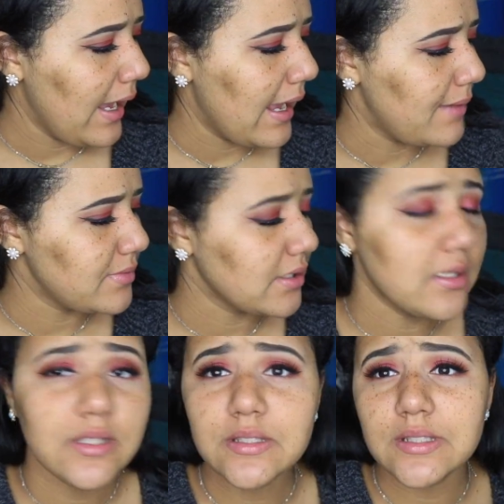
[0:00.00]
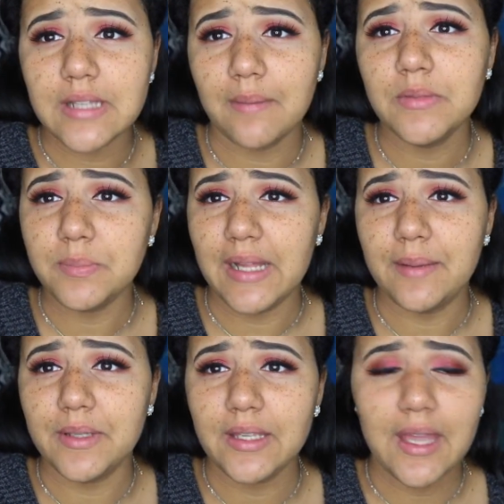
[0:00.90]
I'm just gonna stop the
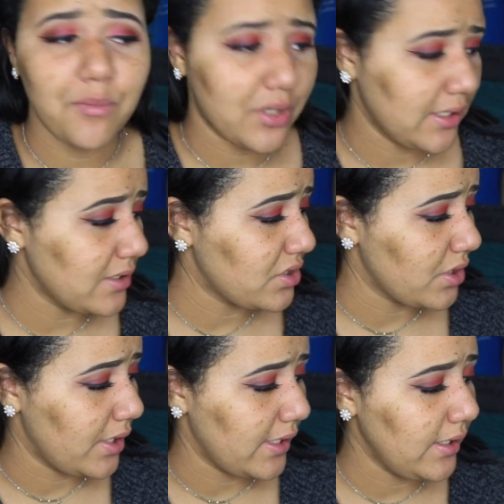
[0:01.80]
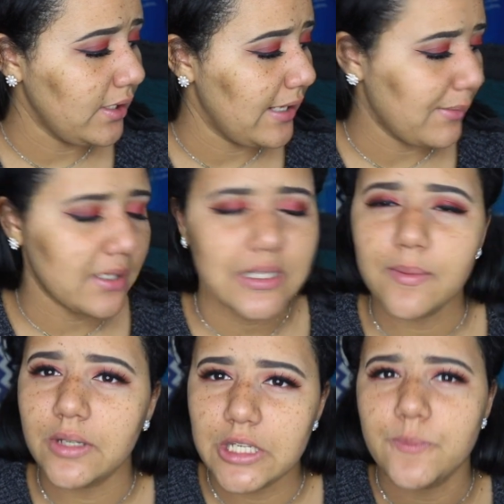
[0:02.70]
blabbing. I'm gonna get started. I'm gonna talk
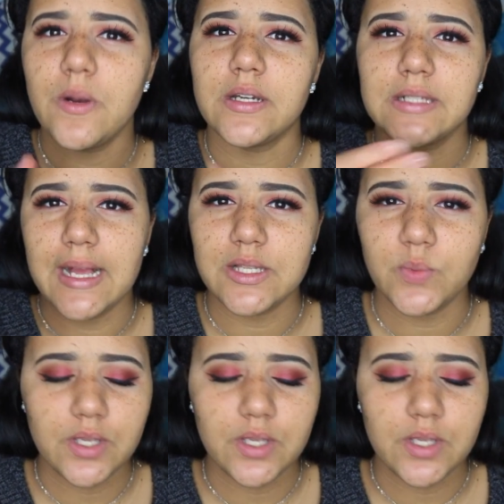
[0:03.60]
about each product as